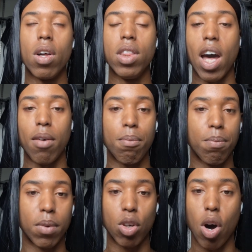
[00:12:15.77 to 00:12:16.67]
that have
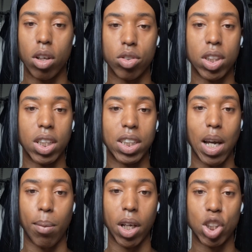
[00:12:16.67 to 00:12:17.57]
caused the
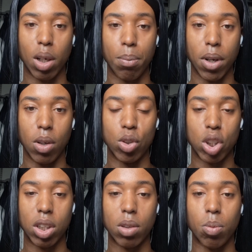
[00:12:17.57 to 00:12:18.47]
contamination and pollution,